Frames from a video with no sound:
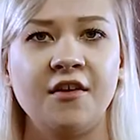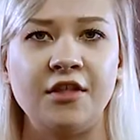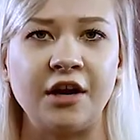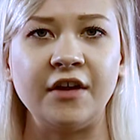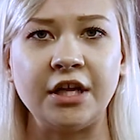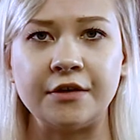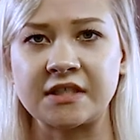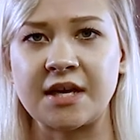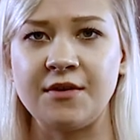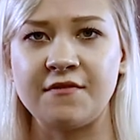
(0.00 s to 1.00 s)
Their
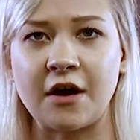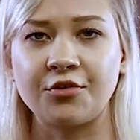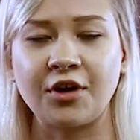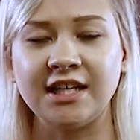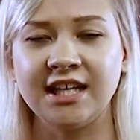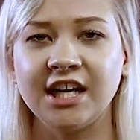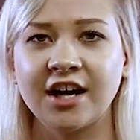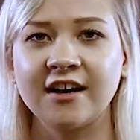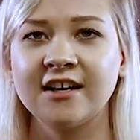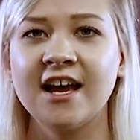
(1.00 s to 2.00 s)
videos can be found right
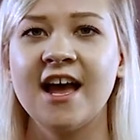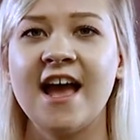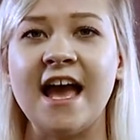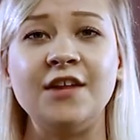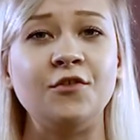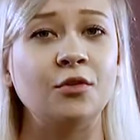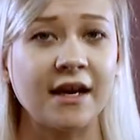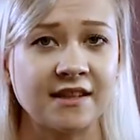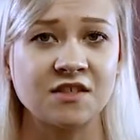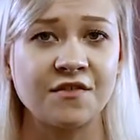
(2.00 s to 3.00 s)
here. And if you
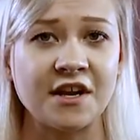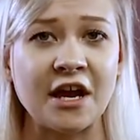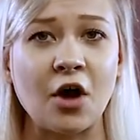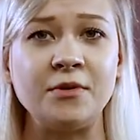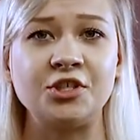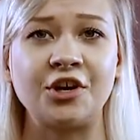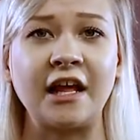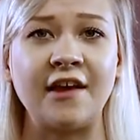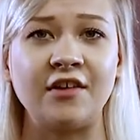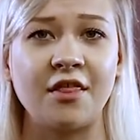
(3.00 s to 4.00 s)
like this video, be sure to
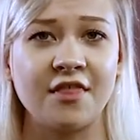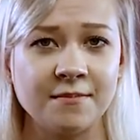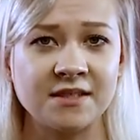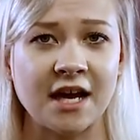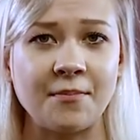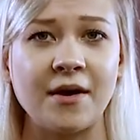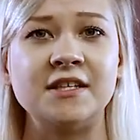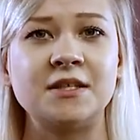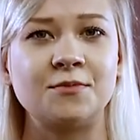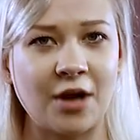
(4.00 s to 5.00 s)
give it a thumbs up
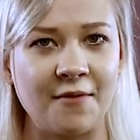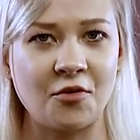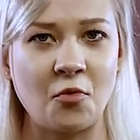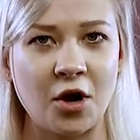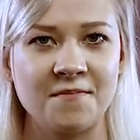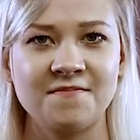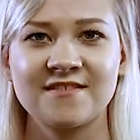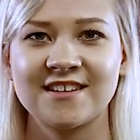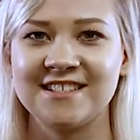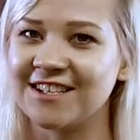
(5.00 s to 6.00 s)
and subscribe for more.
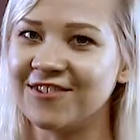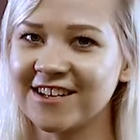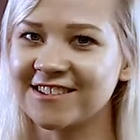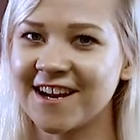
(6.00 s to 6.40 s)
See you next